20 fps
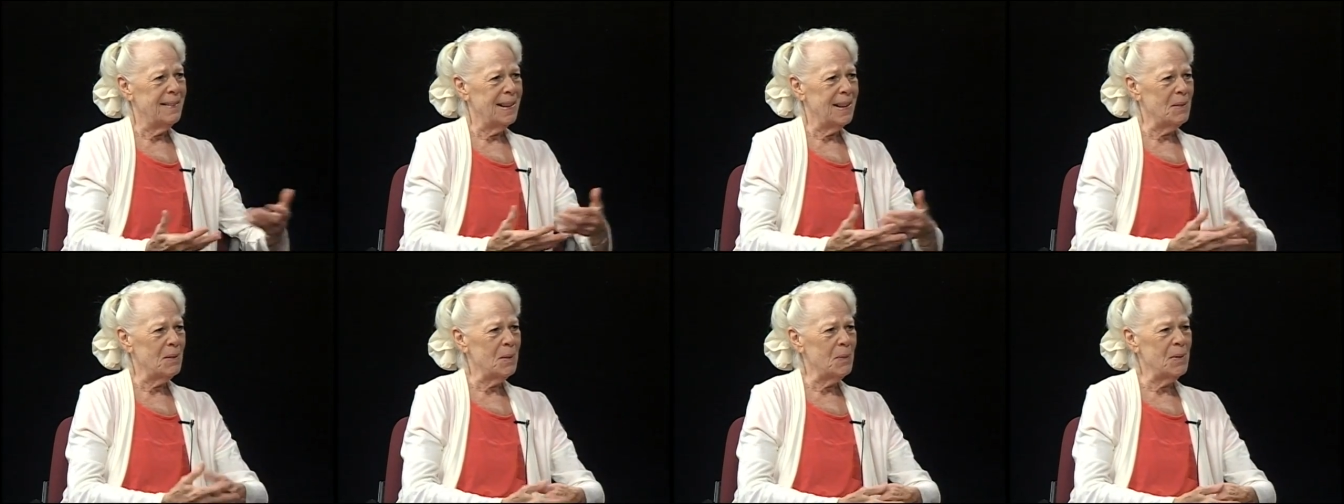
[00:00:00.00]

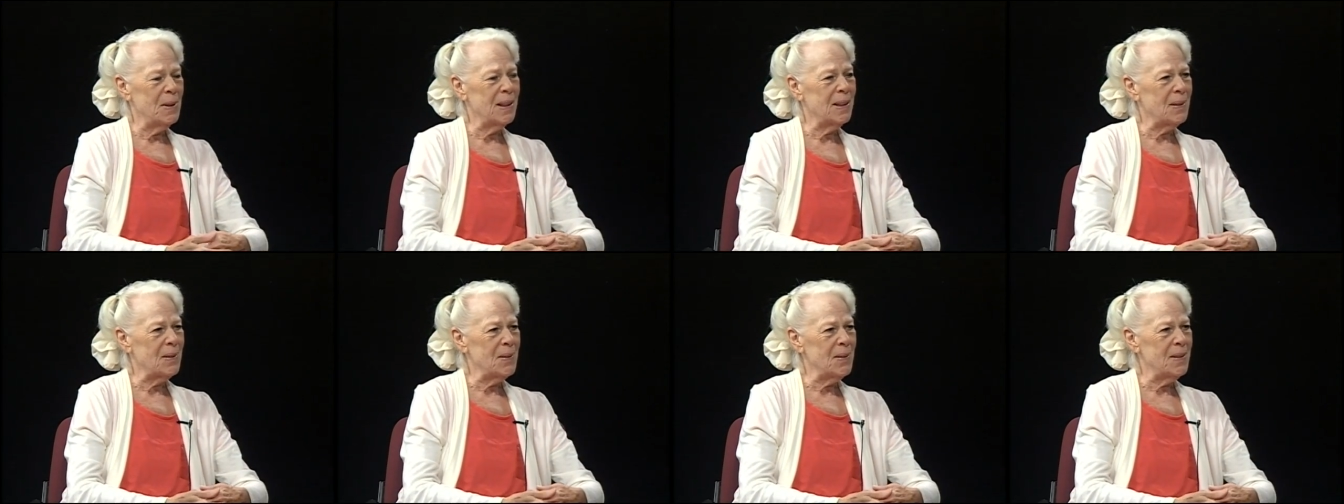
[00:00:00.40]
That when we
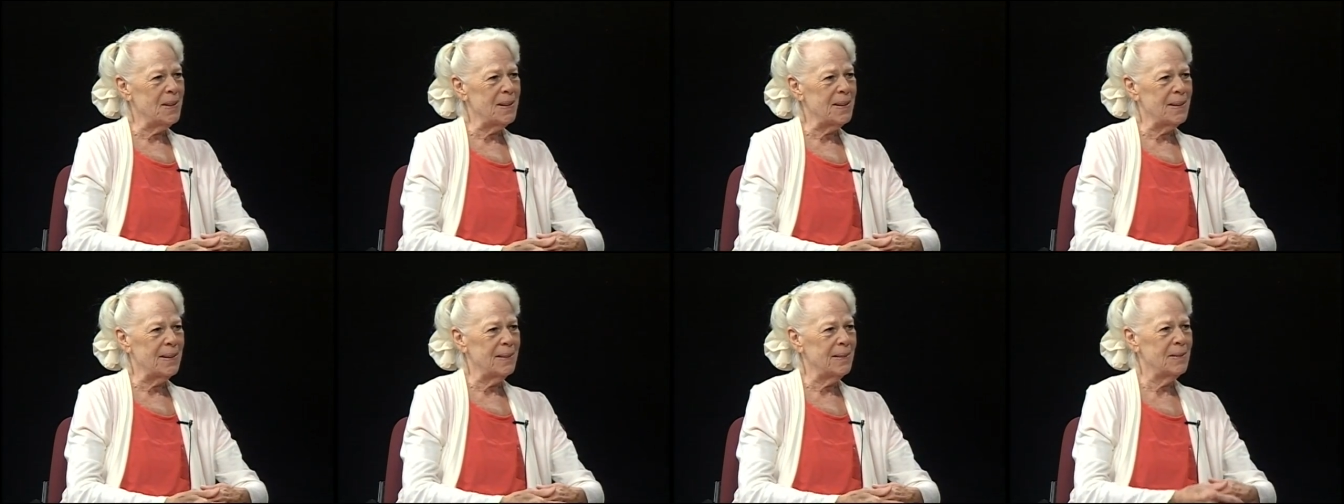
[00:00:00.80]
go
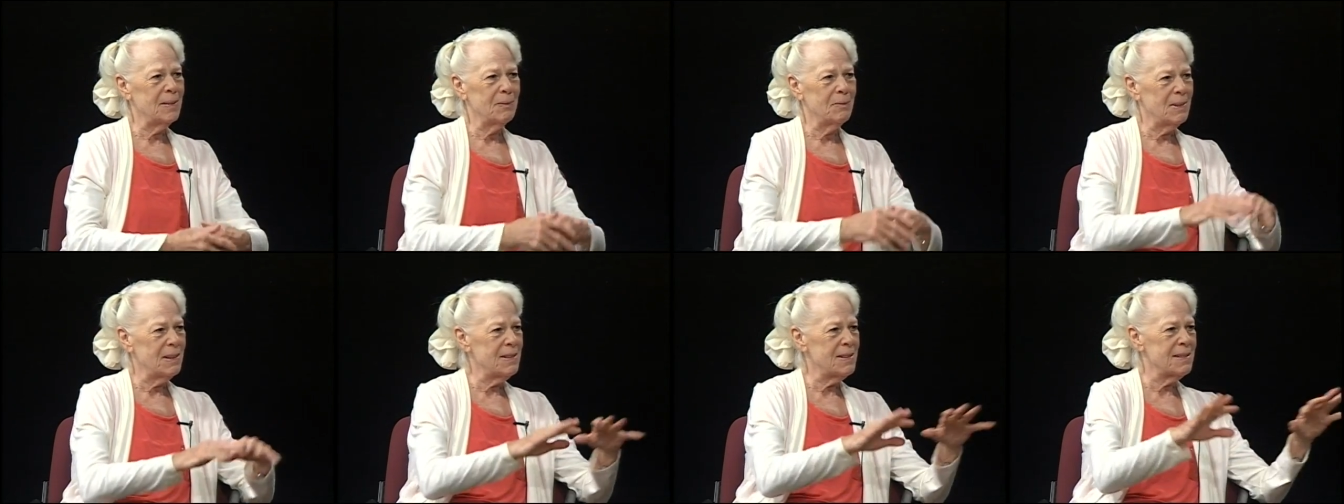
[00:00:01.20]
there,
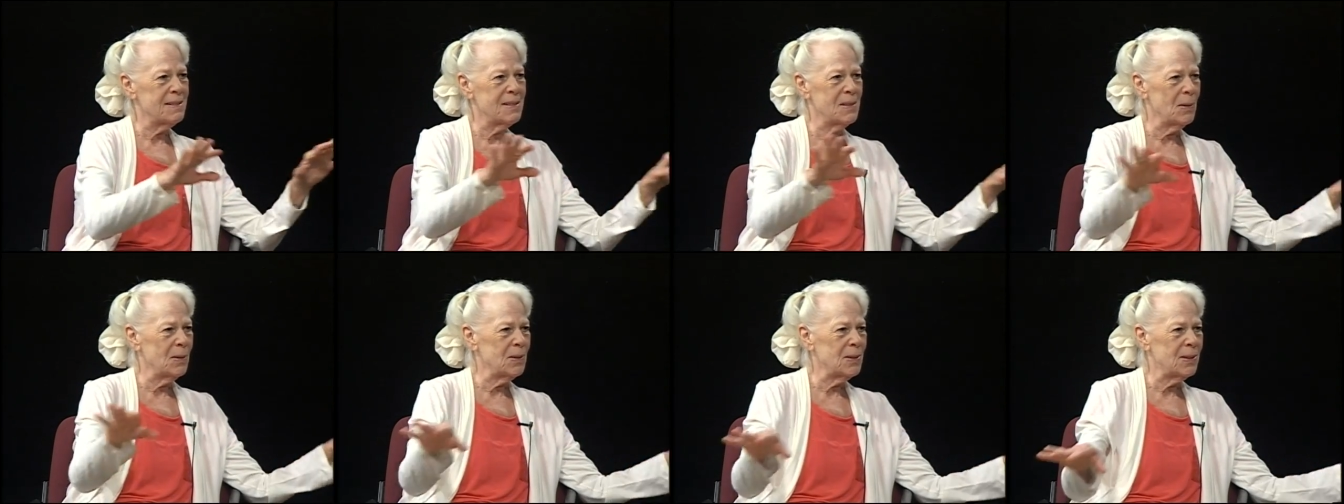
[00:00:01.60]
this
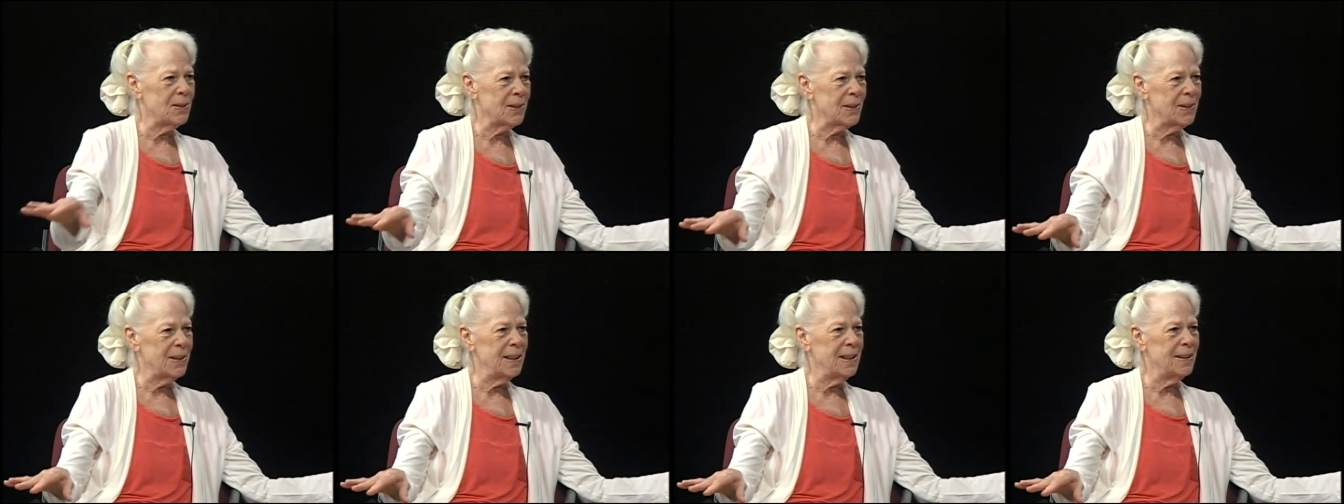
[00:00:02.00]
is no
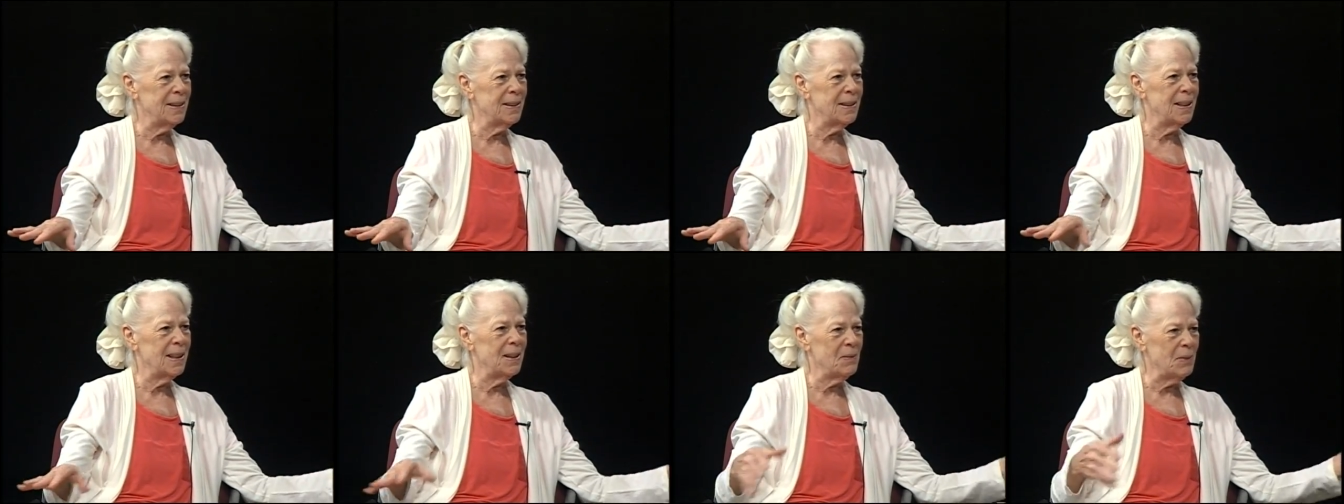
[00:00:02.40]
longer
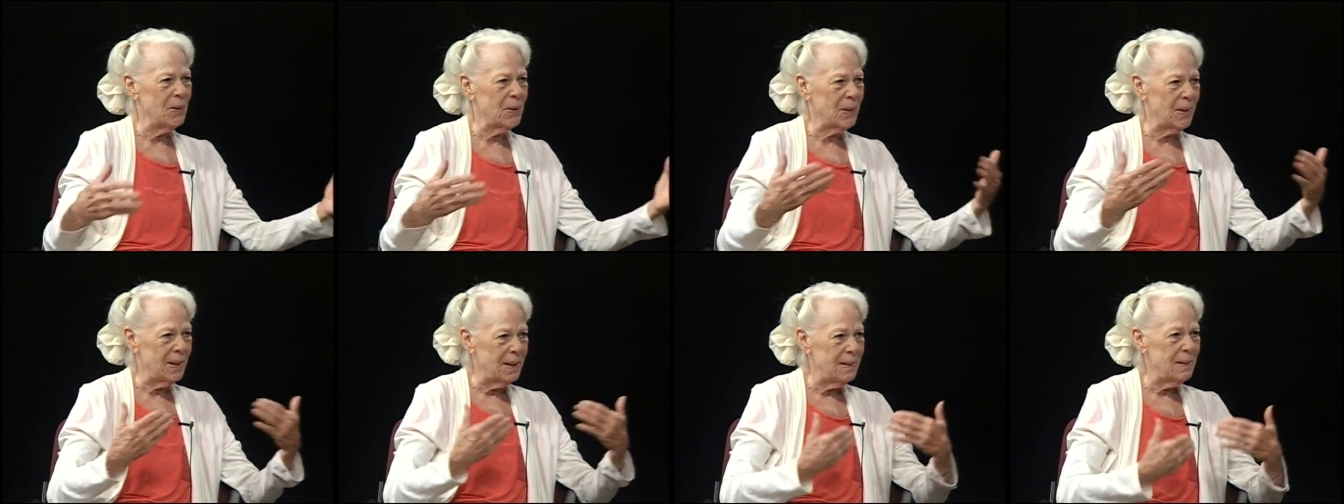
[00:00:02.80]
here, and
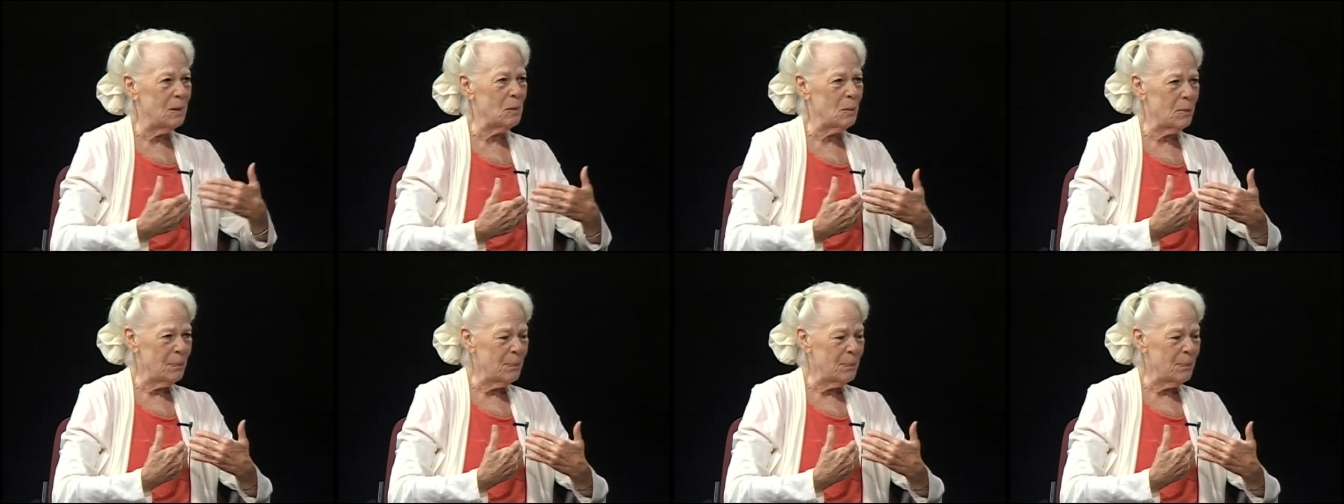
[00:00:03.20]
we're in the